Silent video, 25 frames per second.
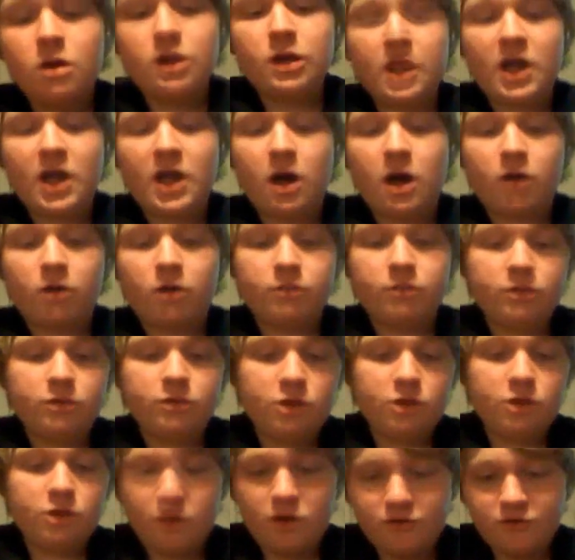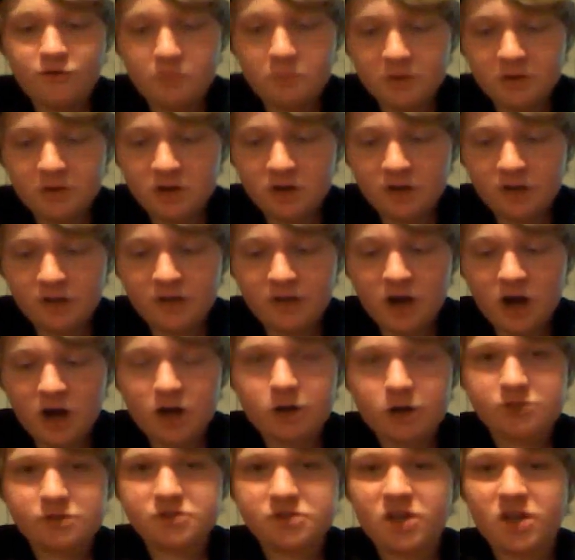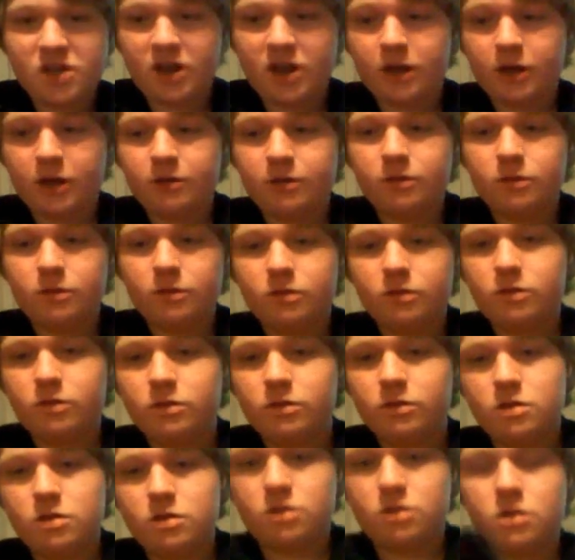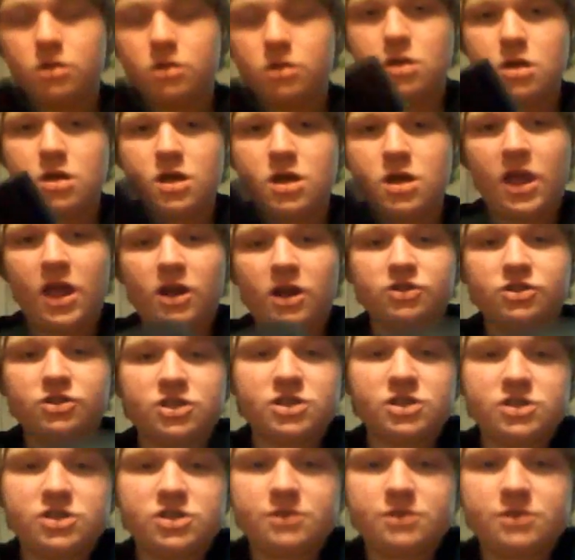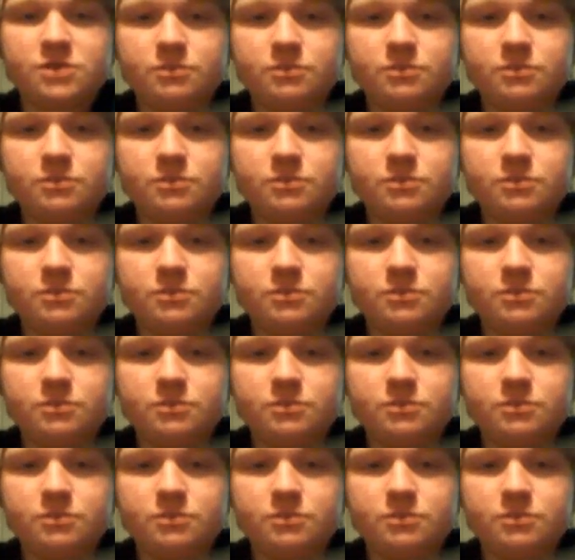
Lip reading: Now, if you put it on the auto setting, it'll just